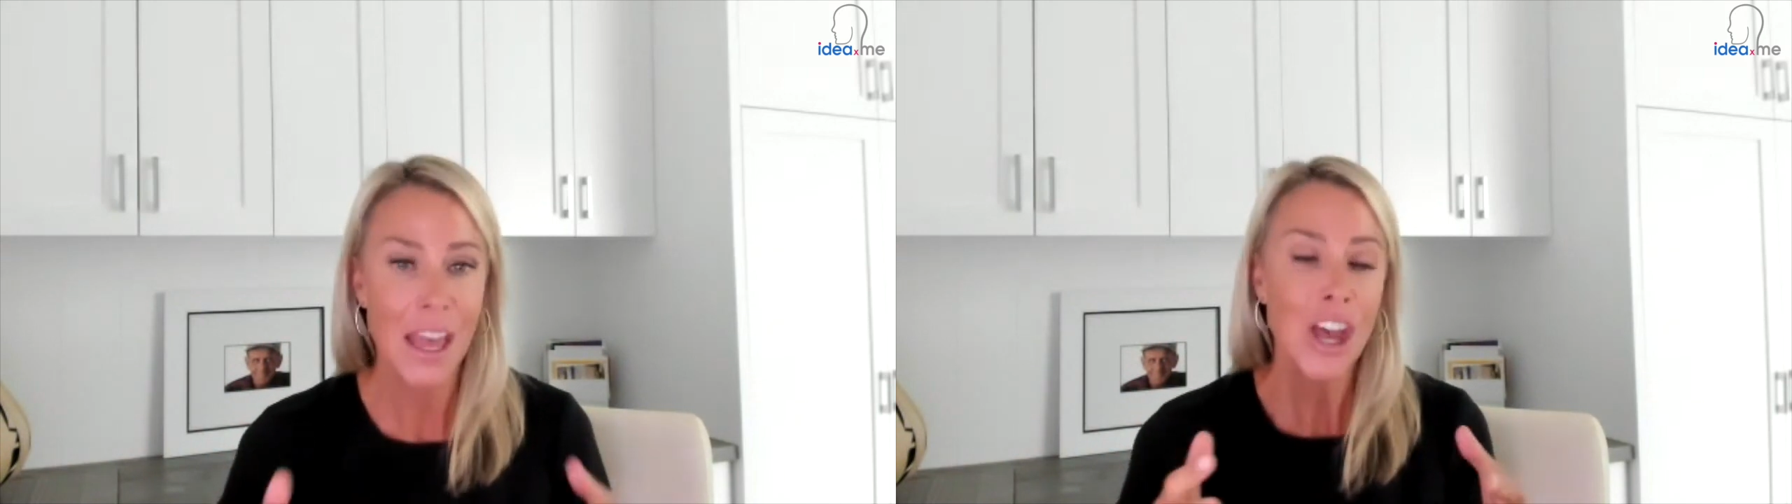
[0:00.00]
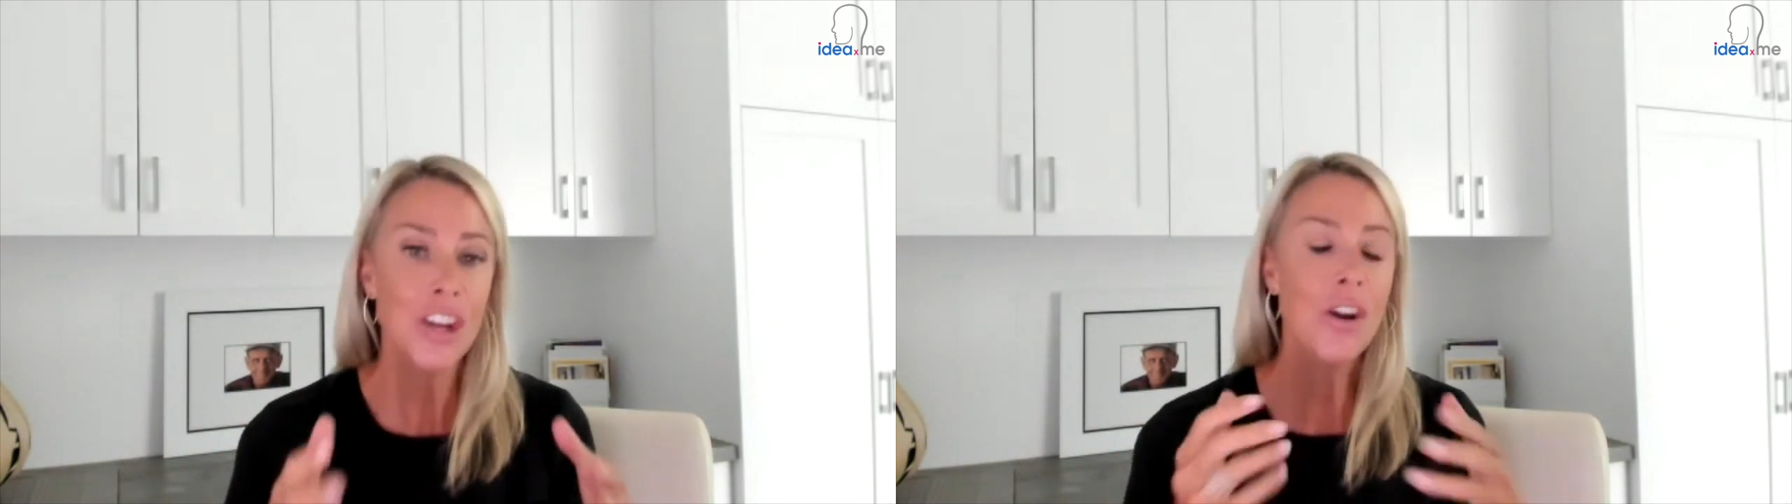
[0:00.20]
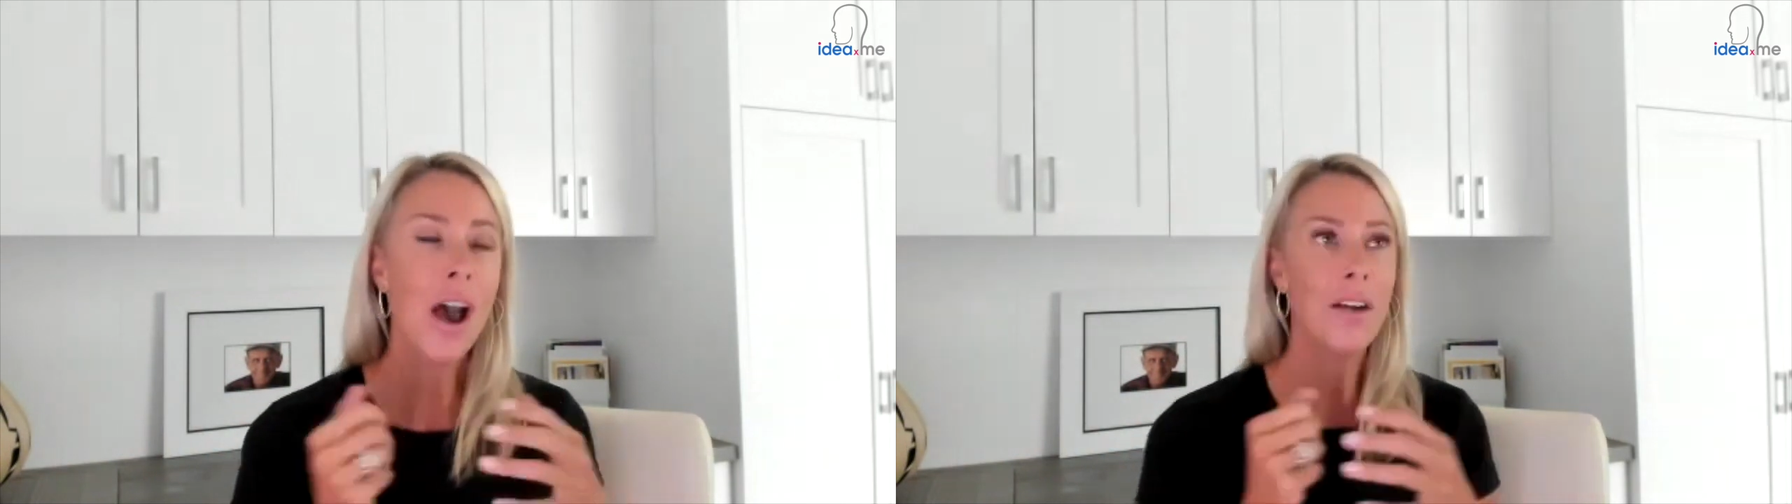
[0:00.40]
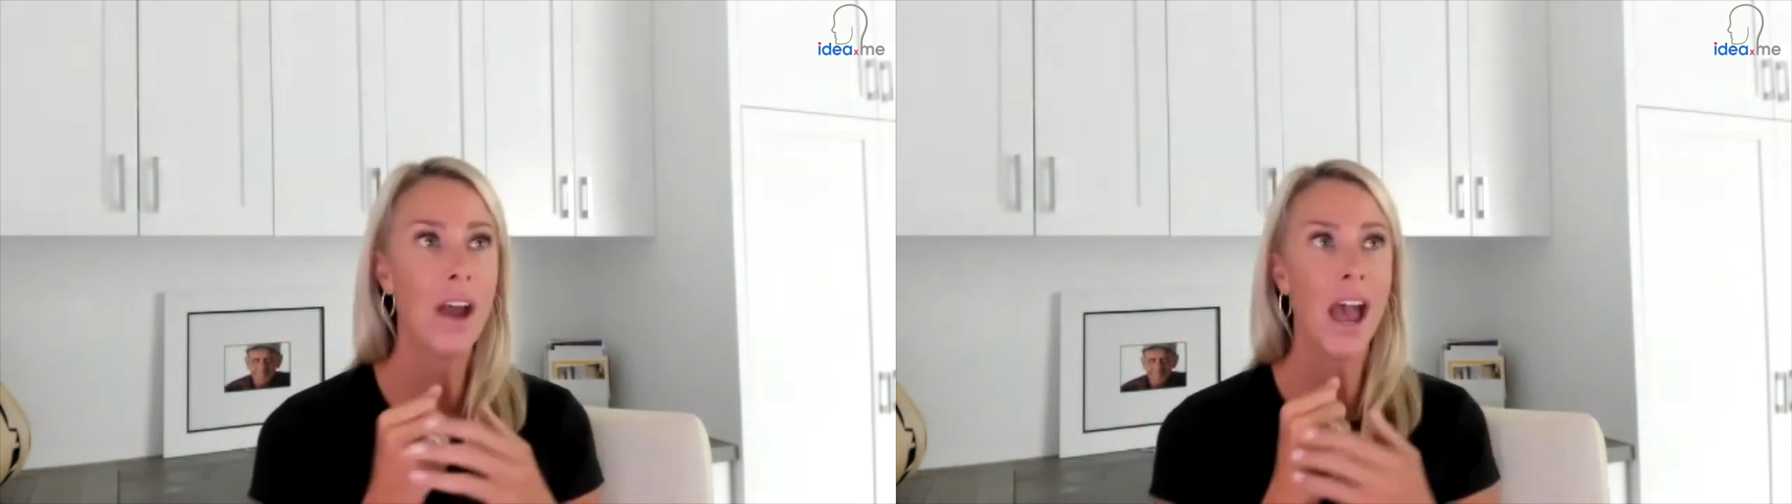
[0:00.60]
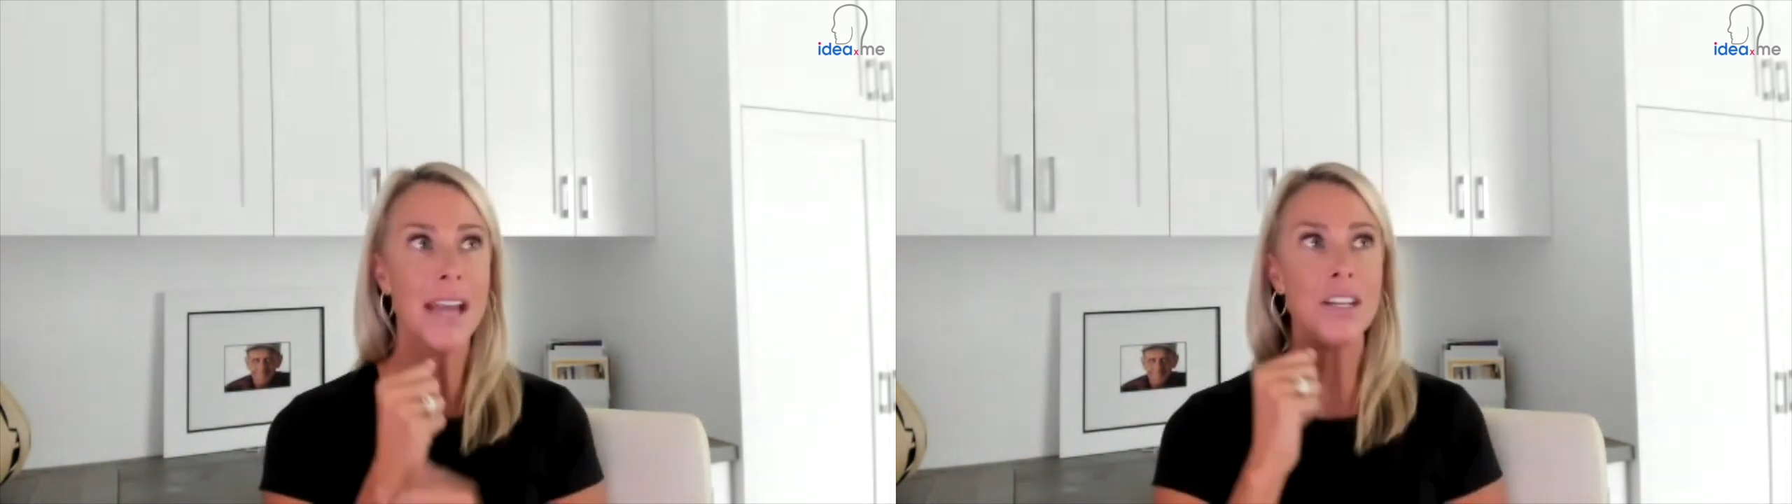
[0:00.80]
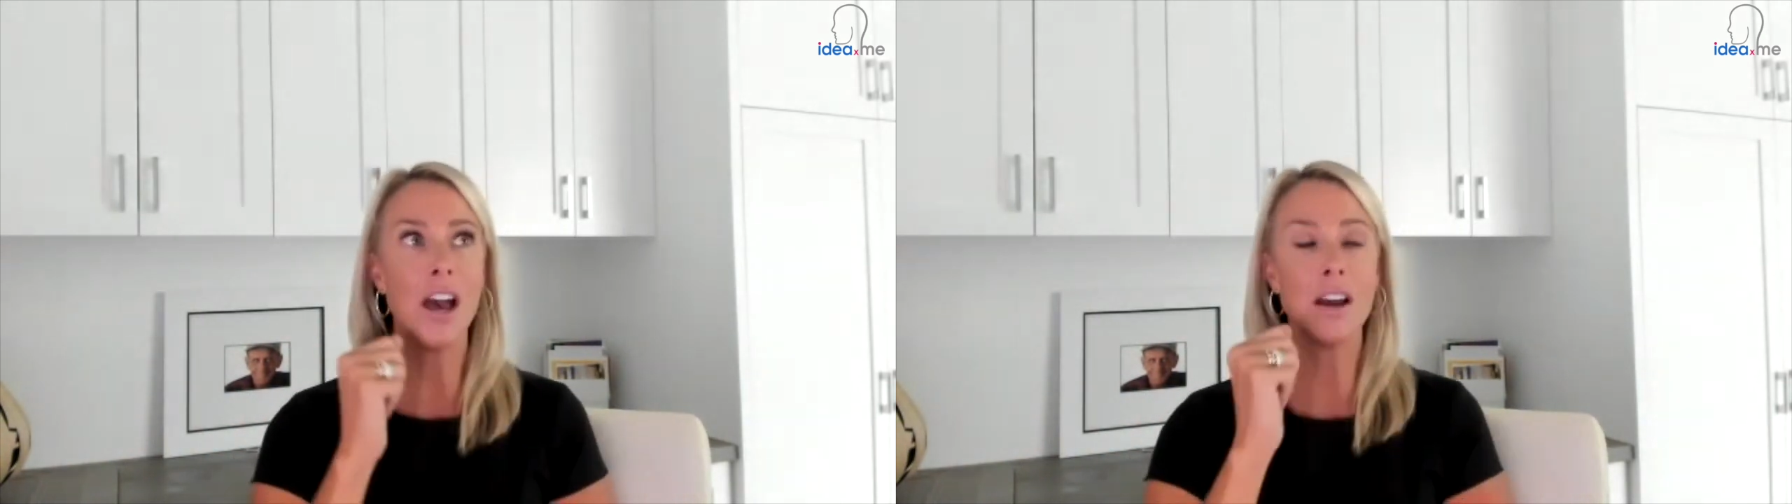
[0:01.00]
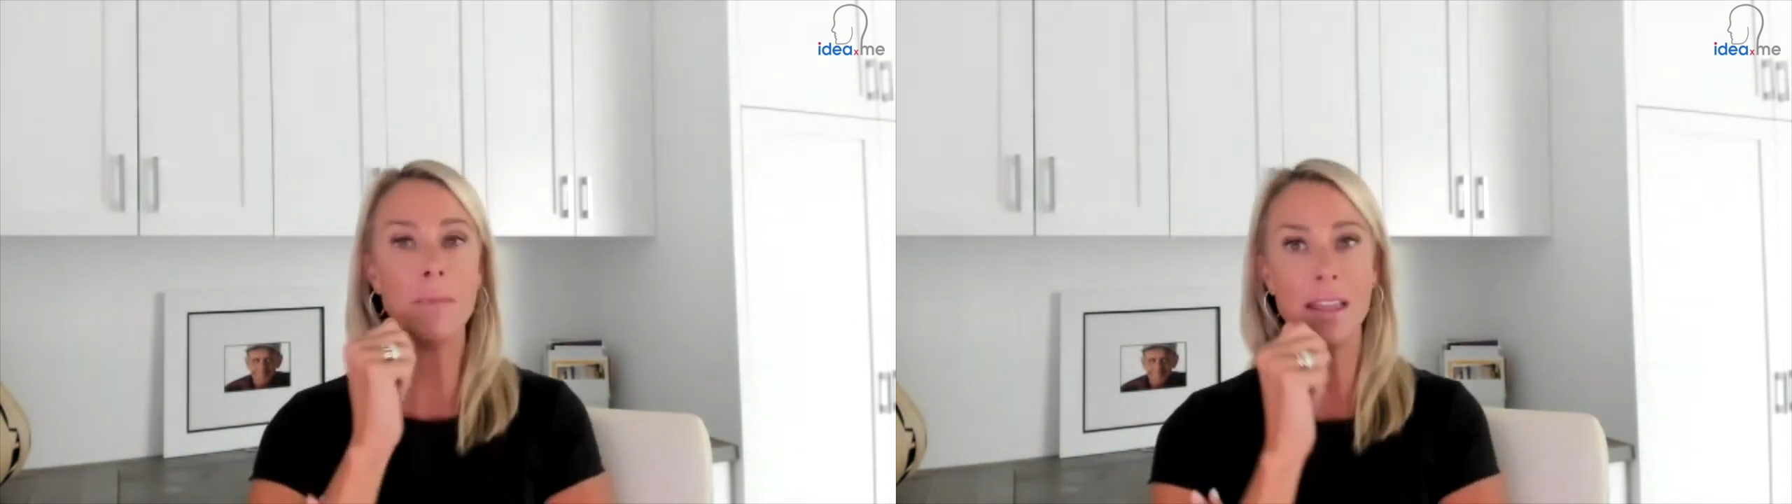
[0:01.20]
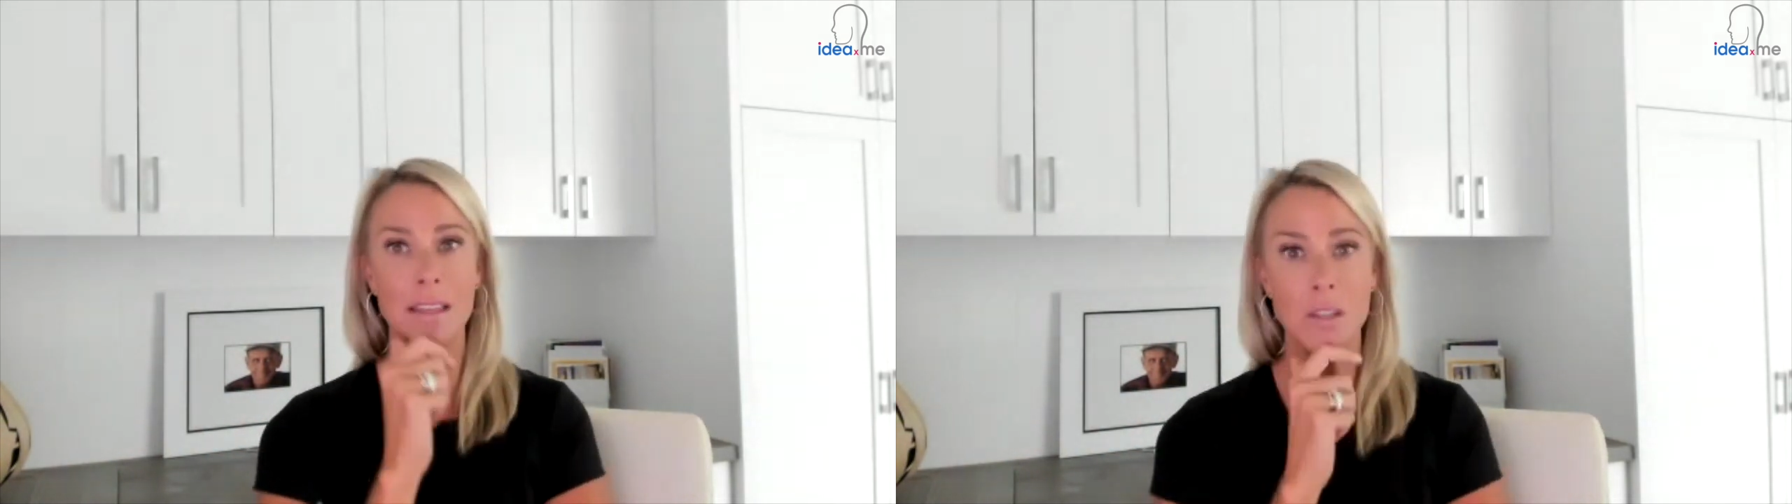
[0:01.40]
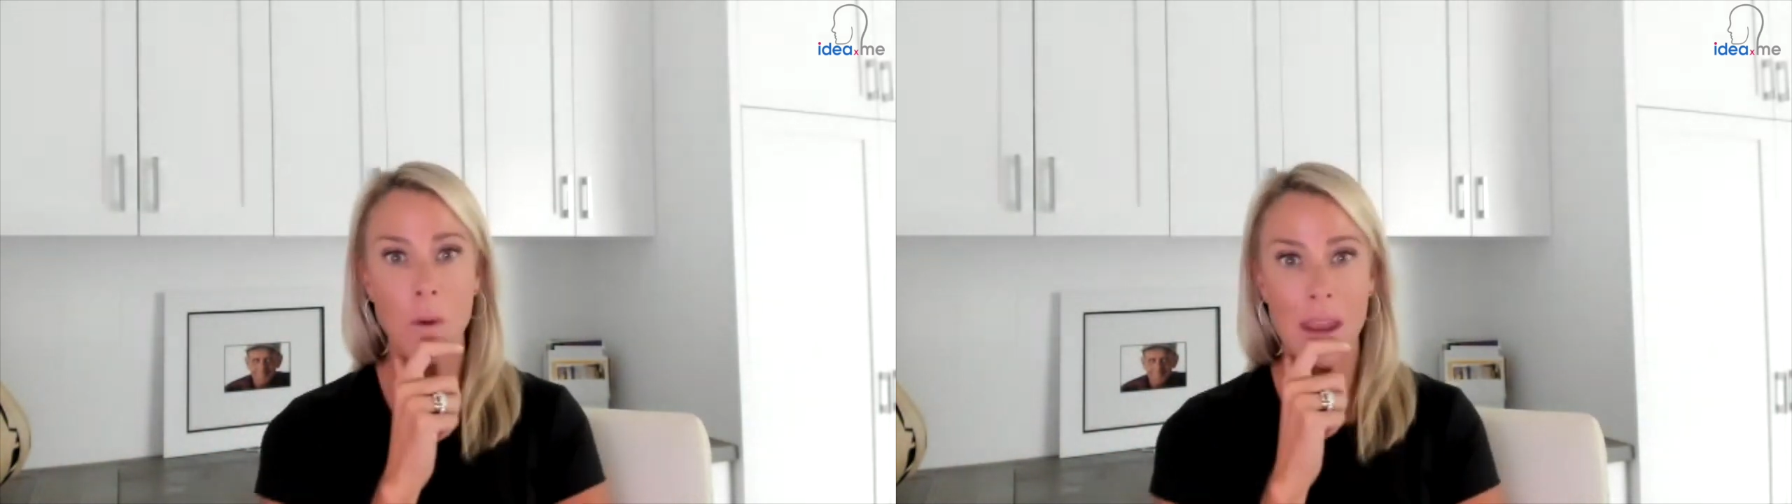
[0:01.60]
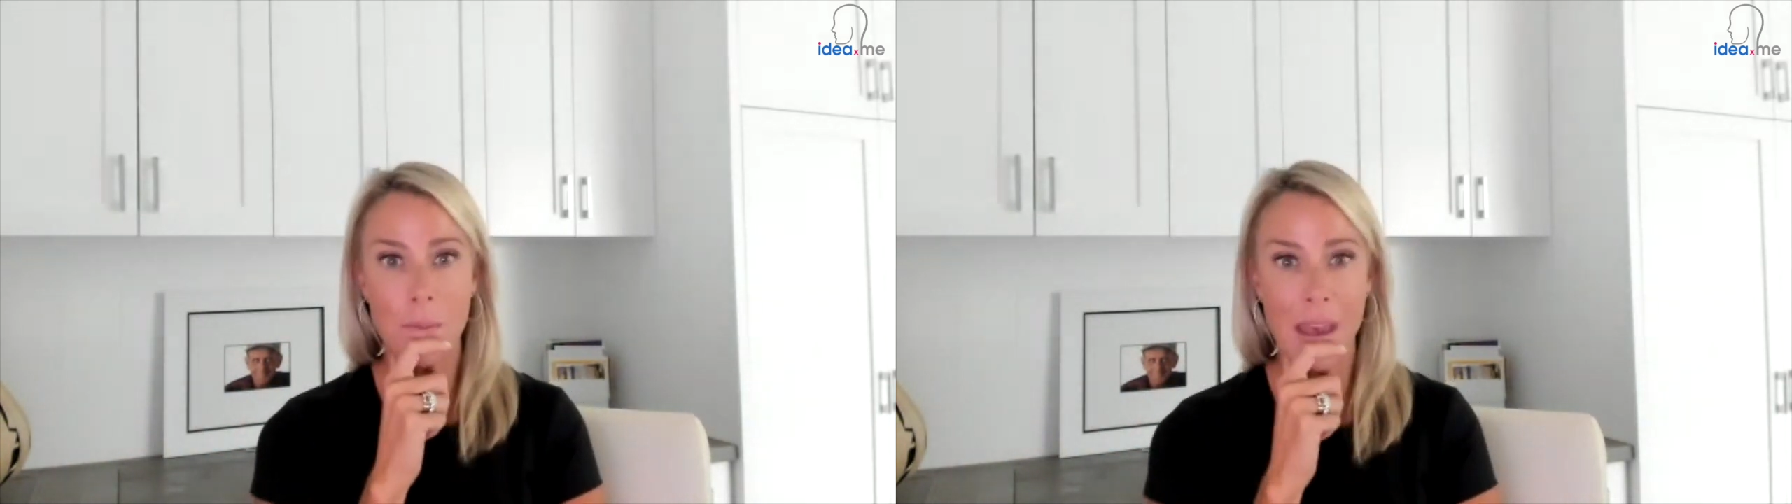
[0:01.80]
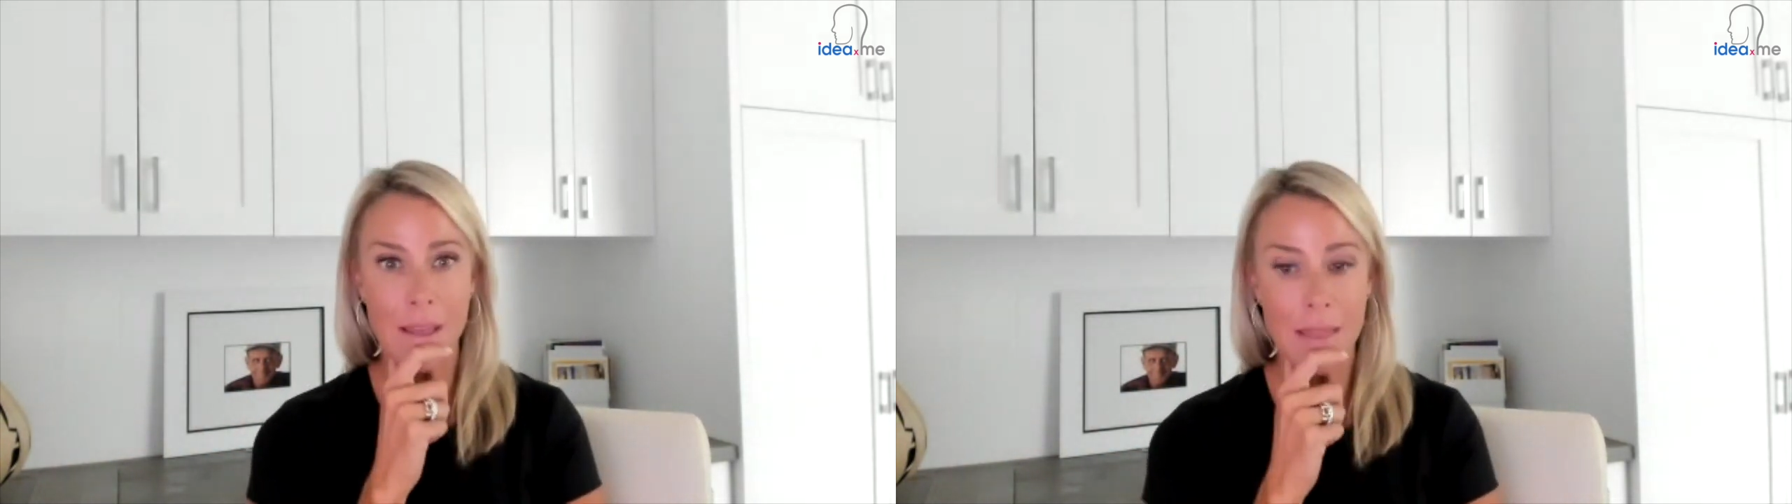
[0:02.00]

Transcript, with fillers: You know, I, I talk about this quite a bit.